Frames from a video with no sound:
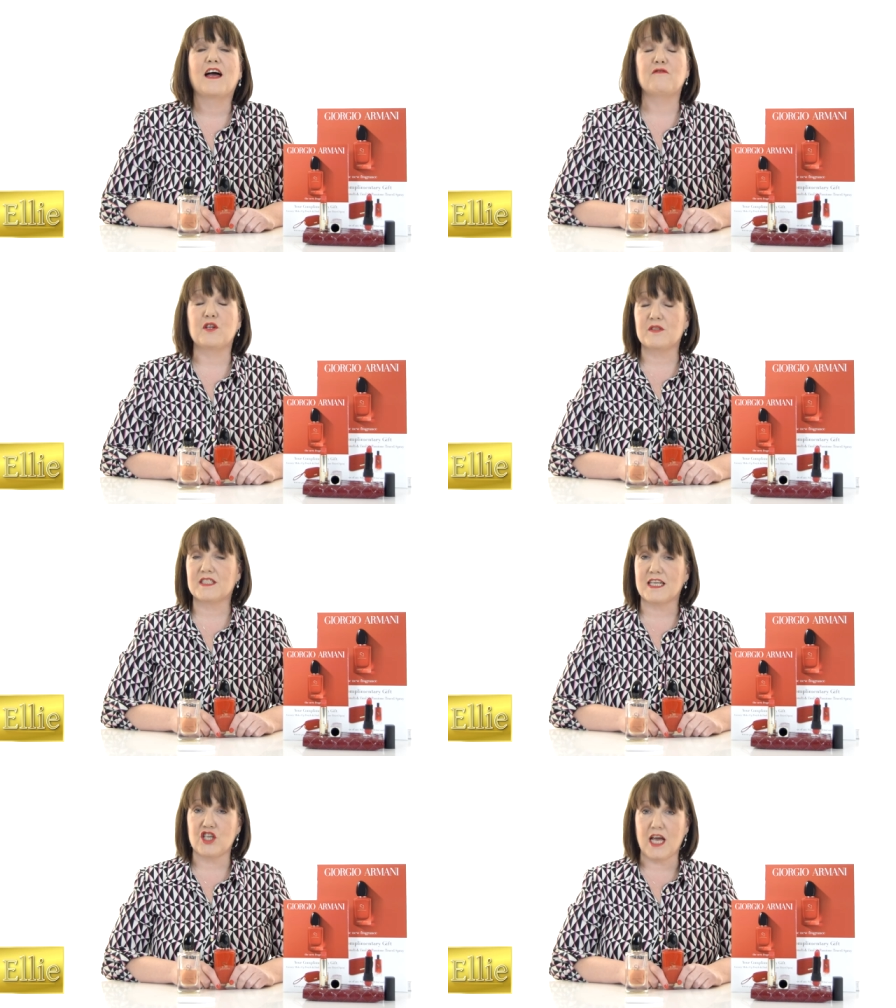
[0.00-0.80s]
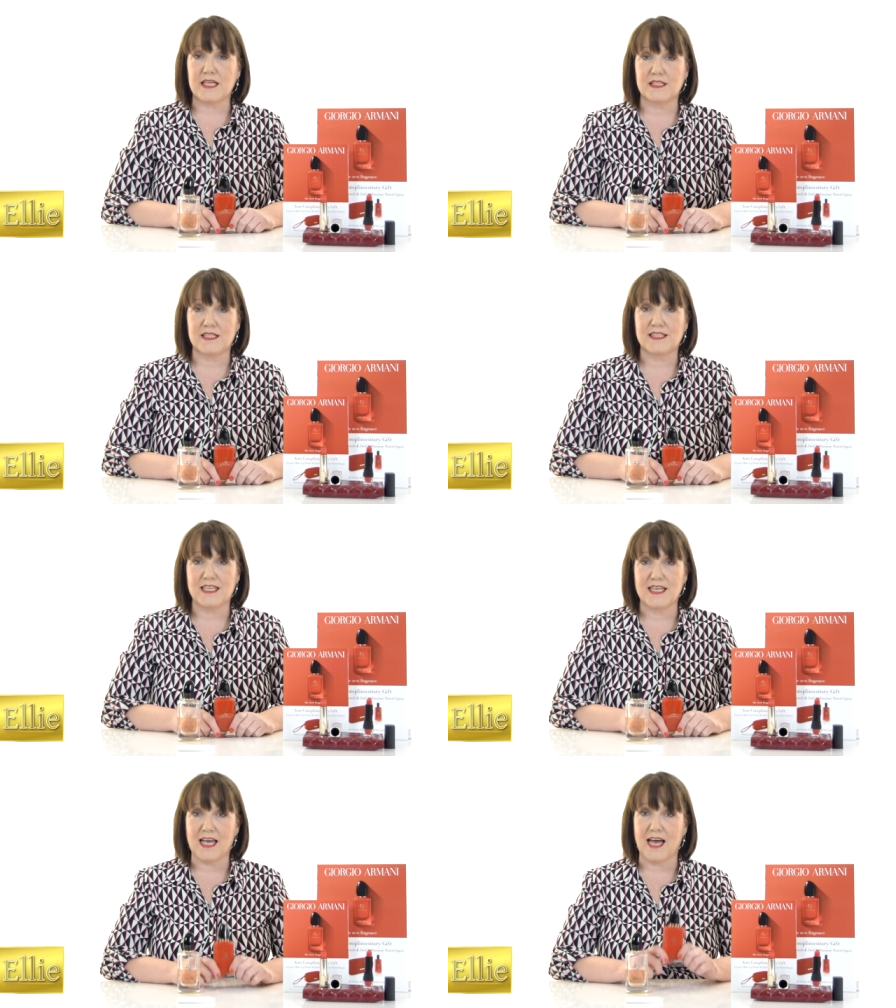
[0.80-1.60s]
Have you said yes to
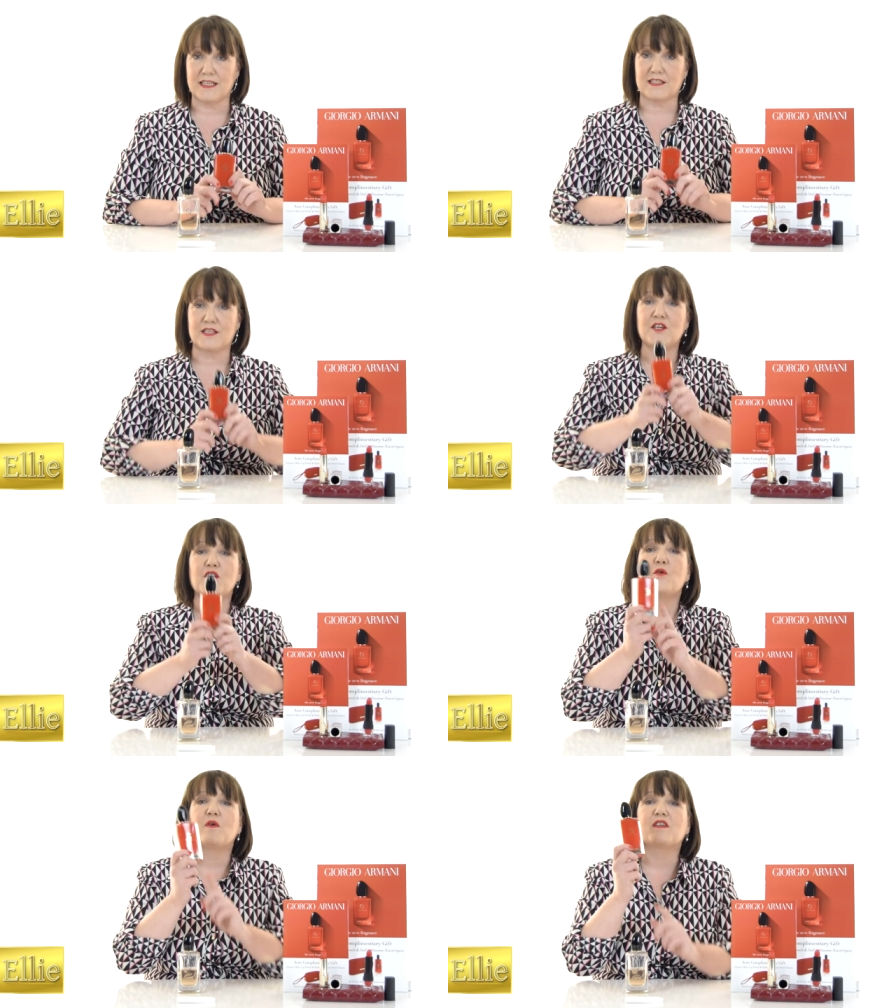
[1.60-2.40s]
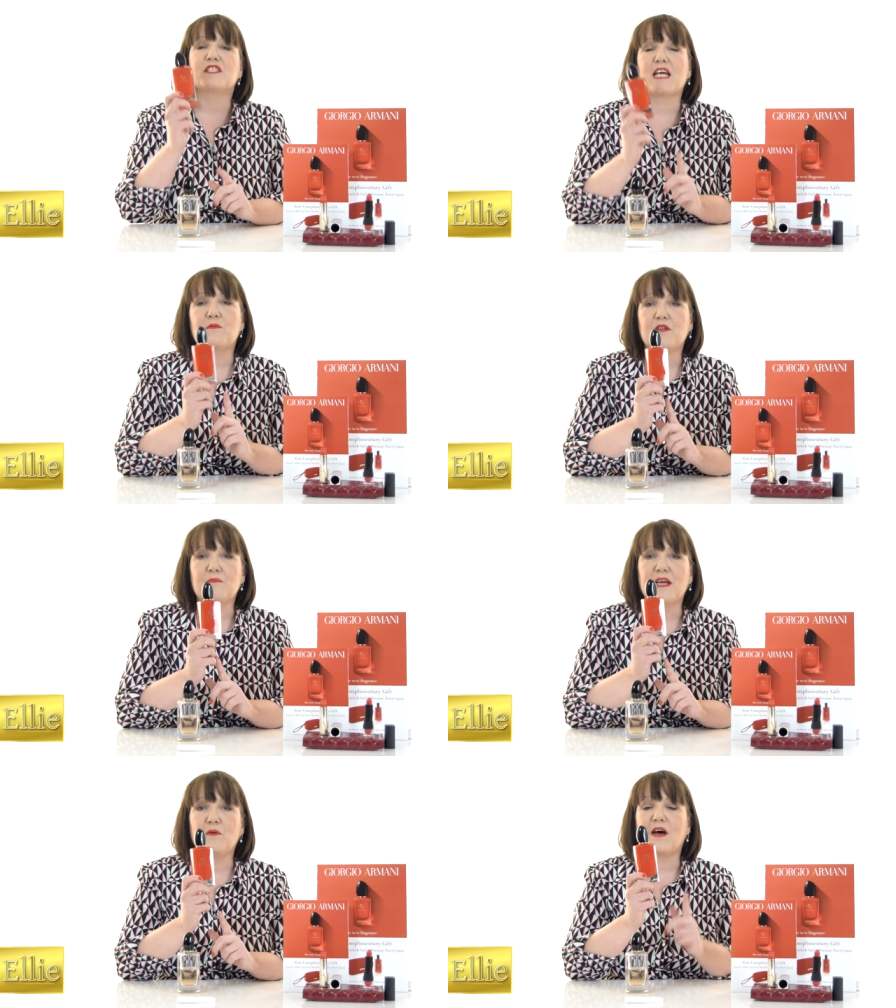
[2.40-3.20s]
see yet? Well, stay with
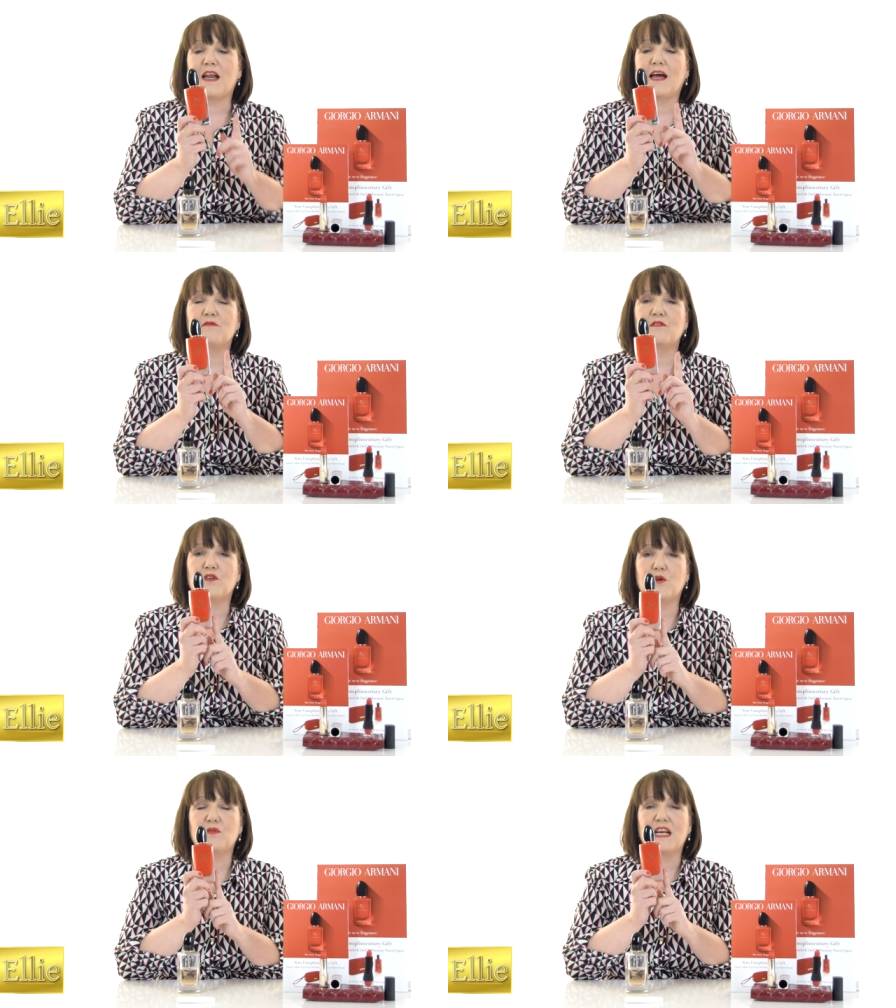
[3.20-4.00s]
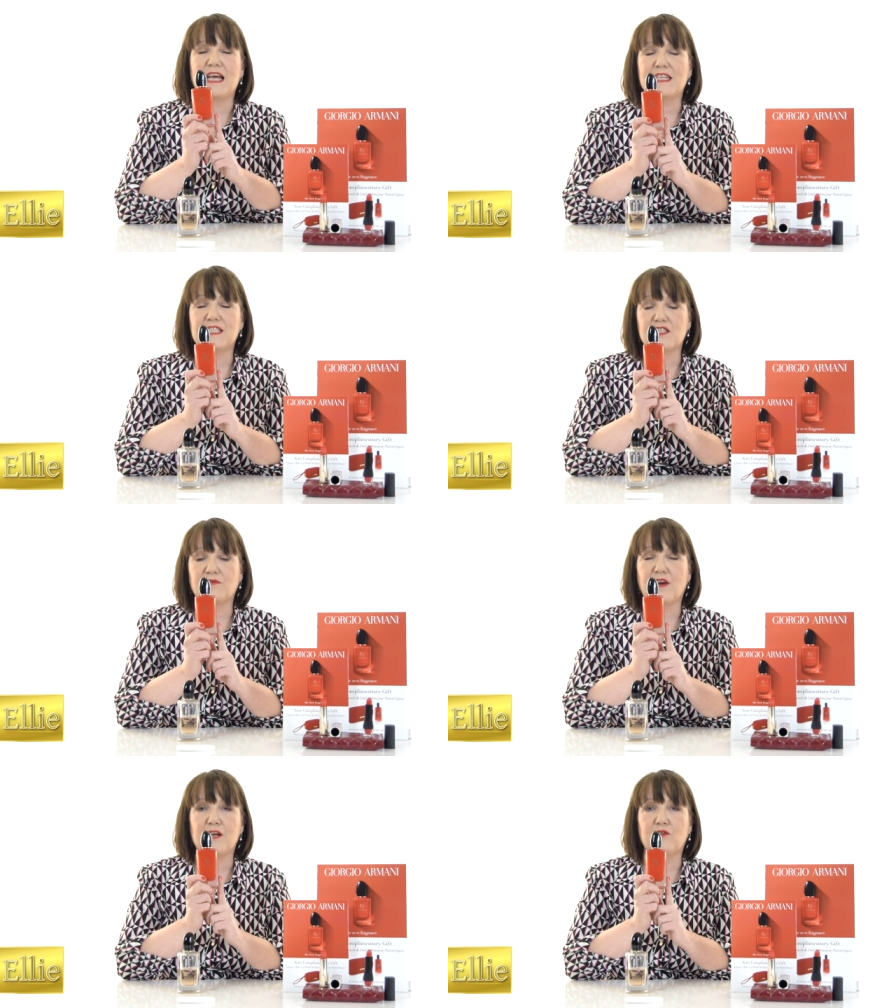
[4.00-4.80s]
me while I review the latest
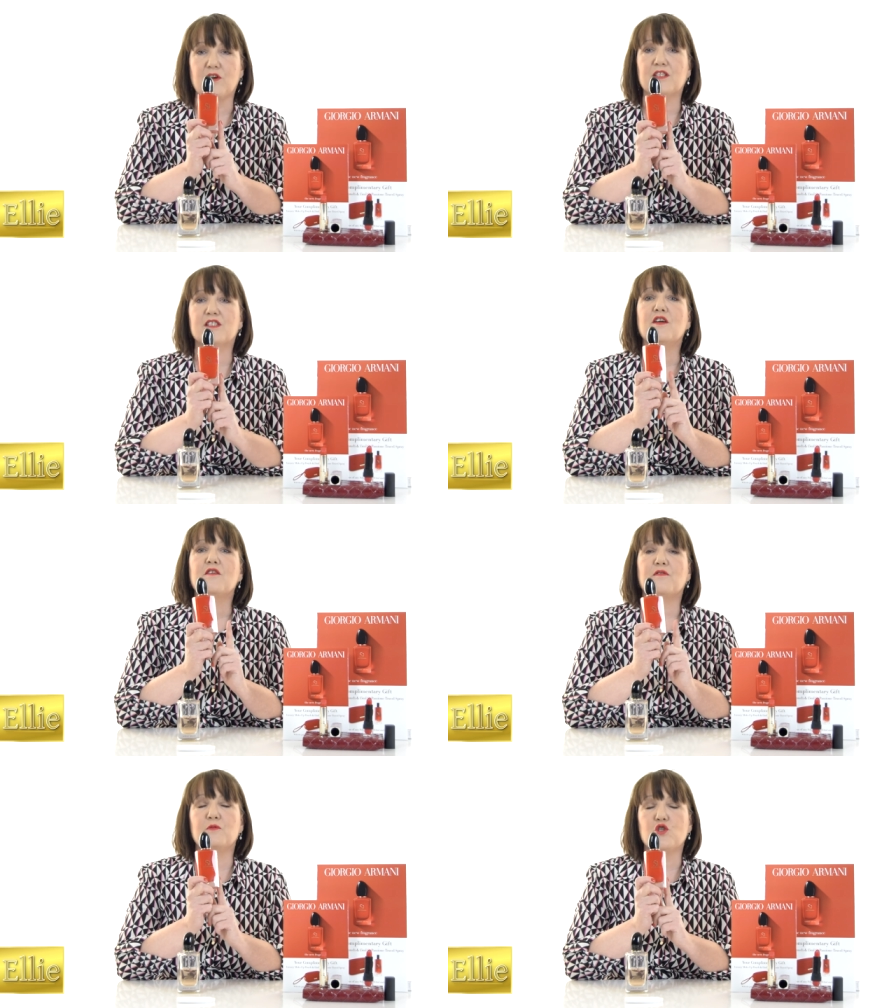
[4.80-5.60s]
fragrance from